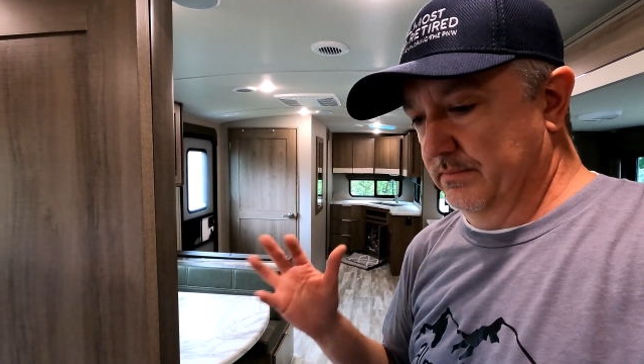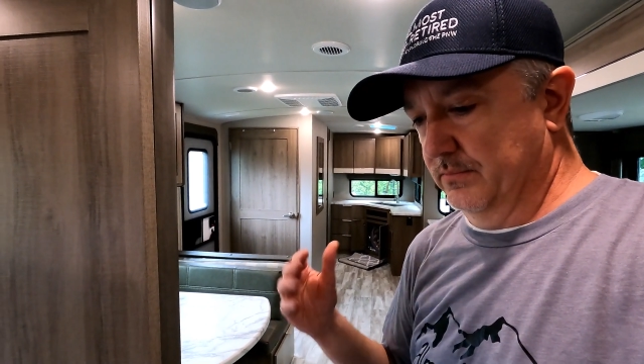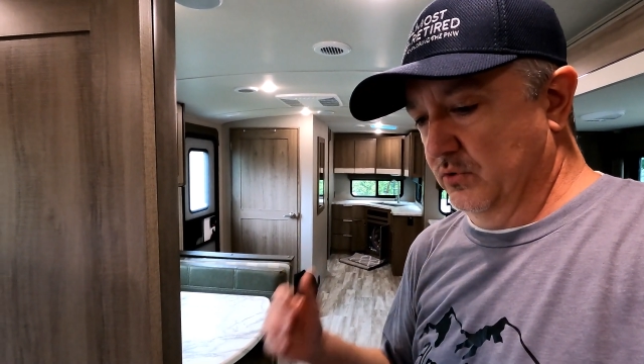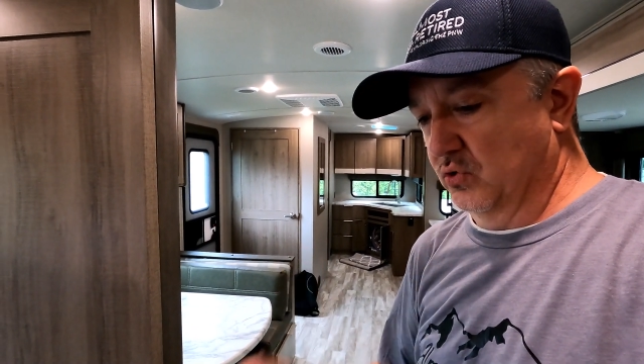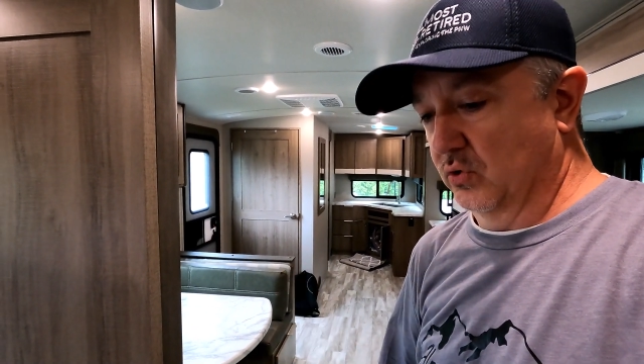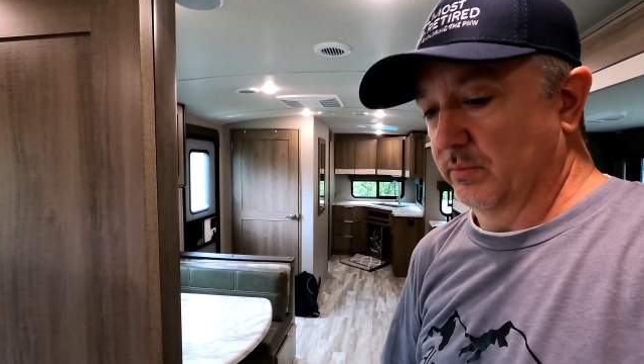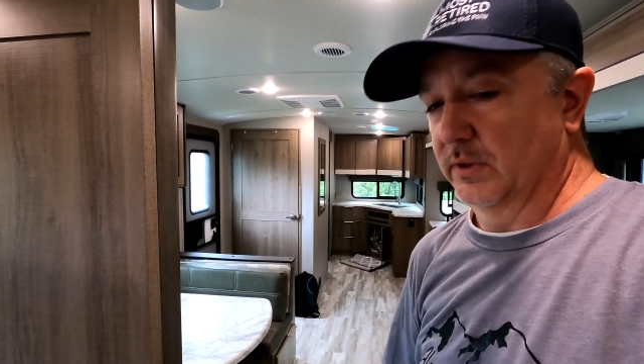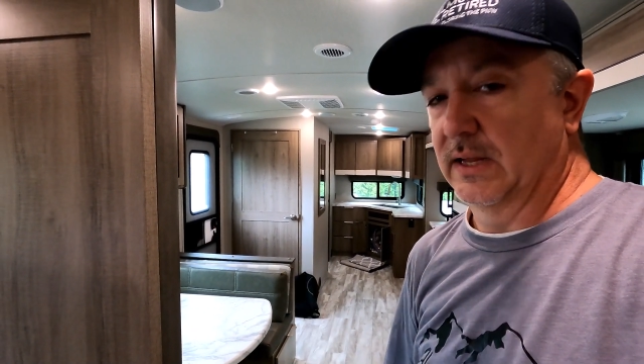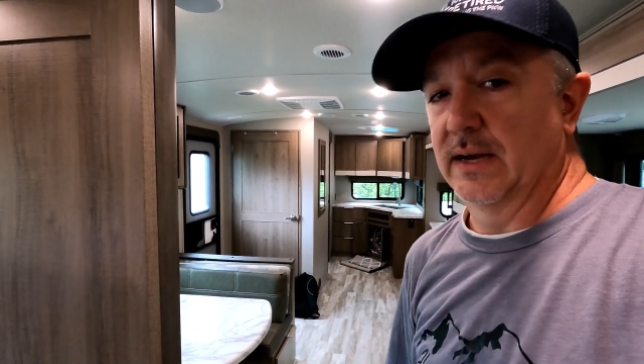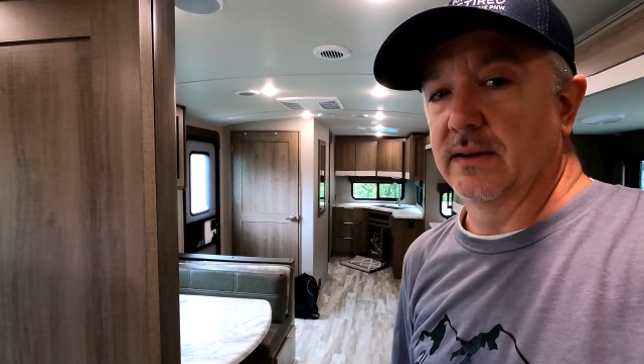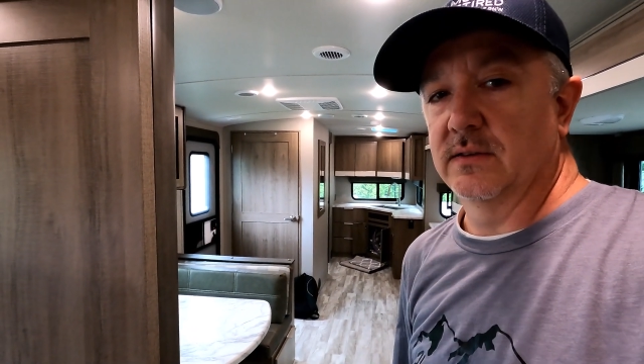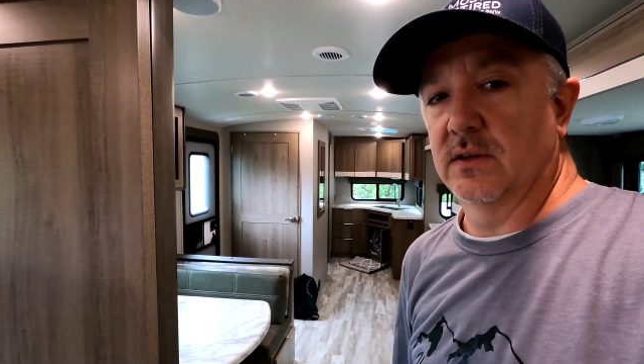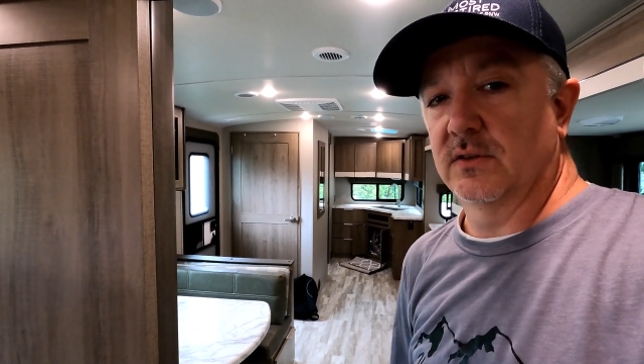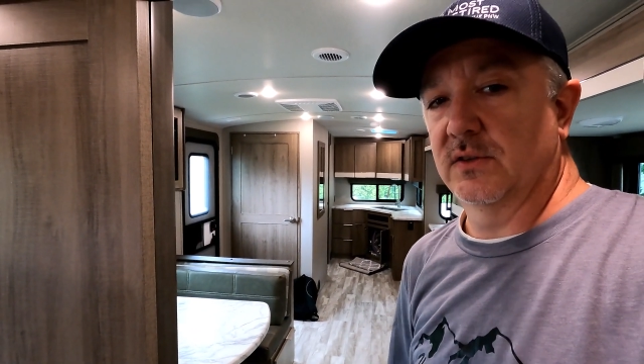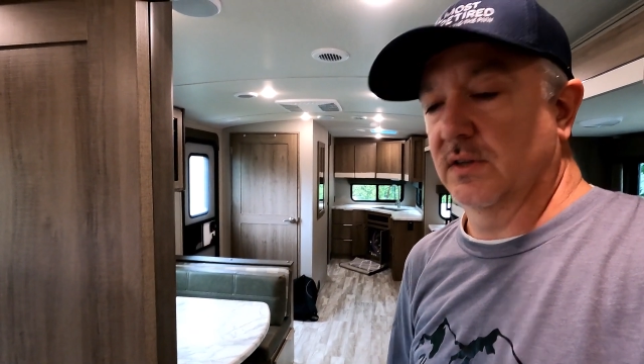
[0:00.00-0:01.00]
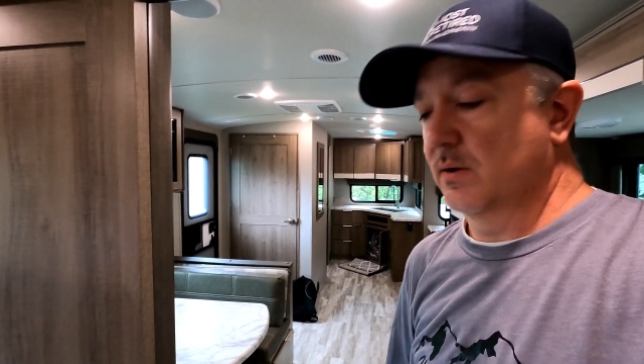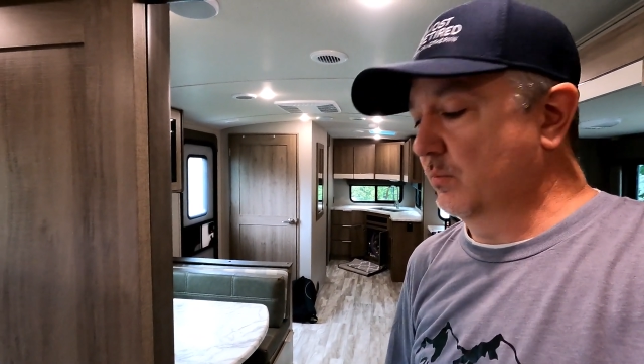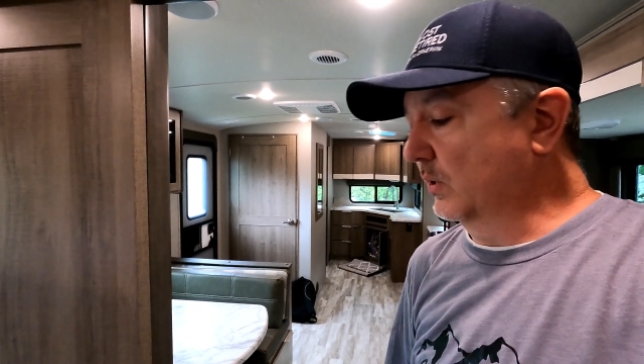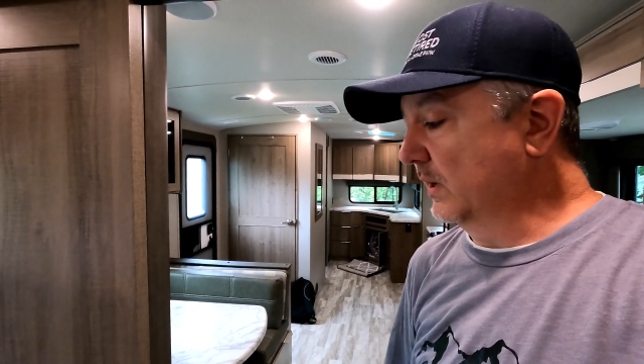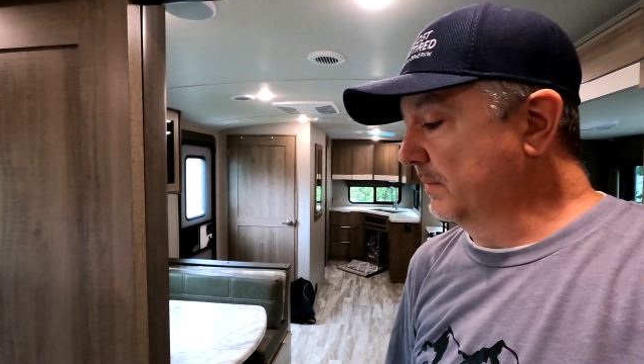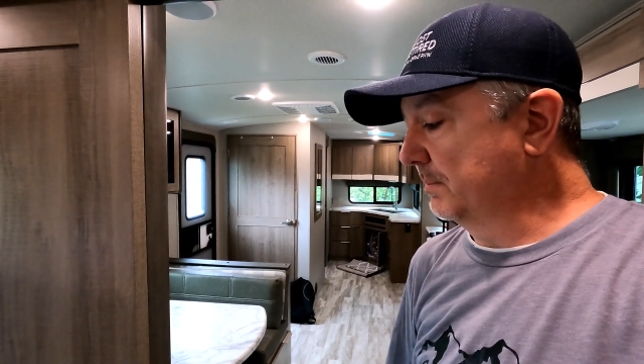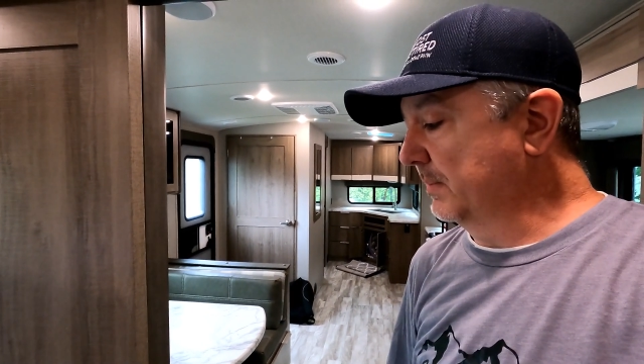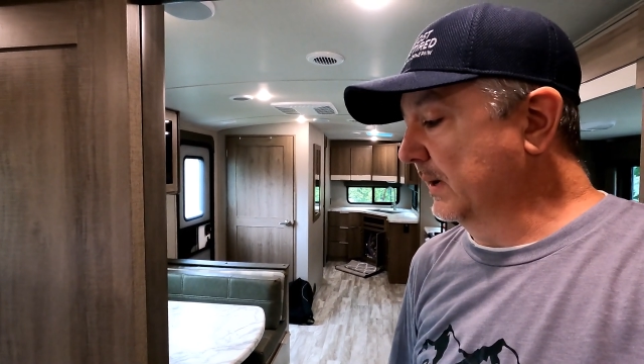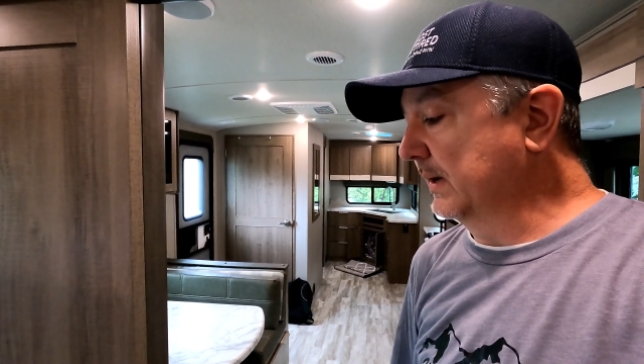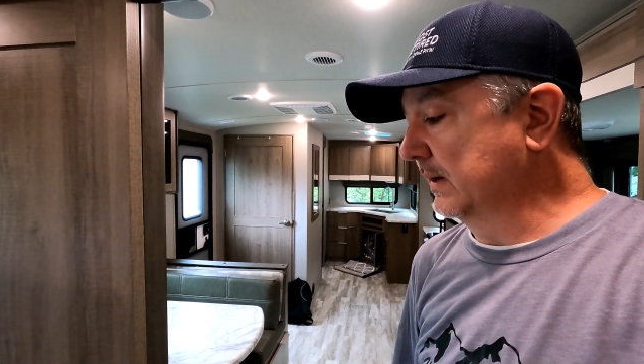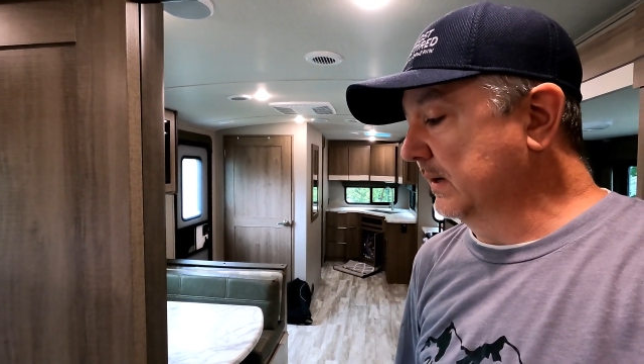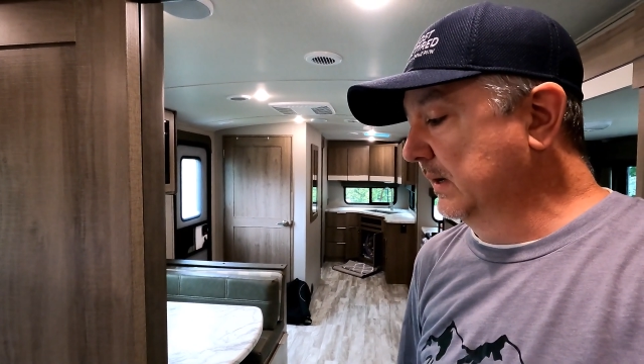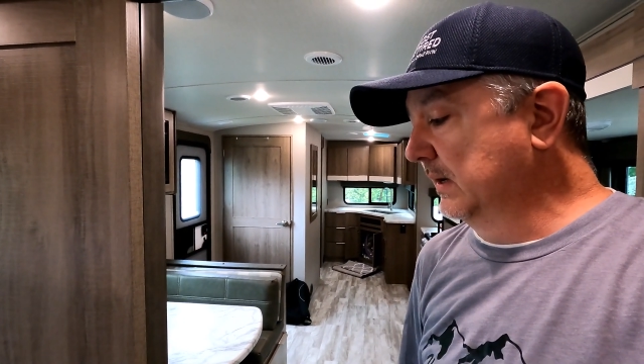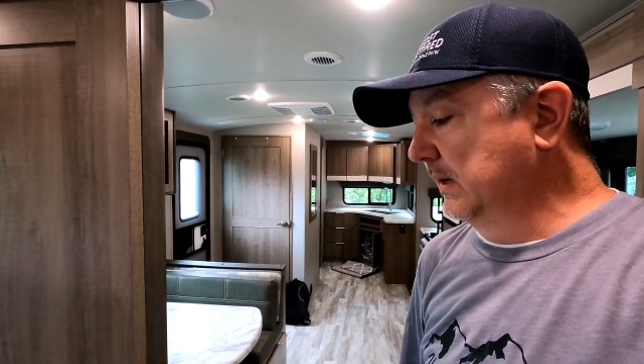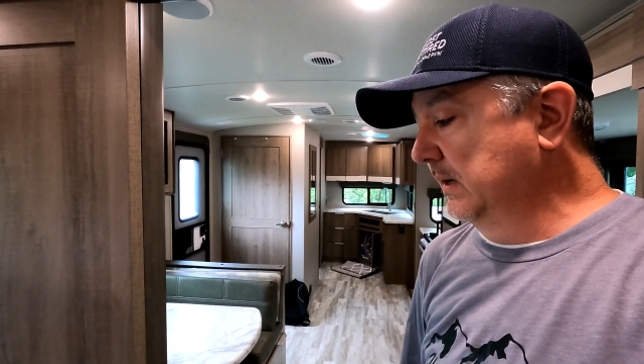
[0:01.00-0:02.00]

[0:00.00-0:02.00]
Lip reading: normalizes somewhat, but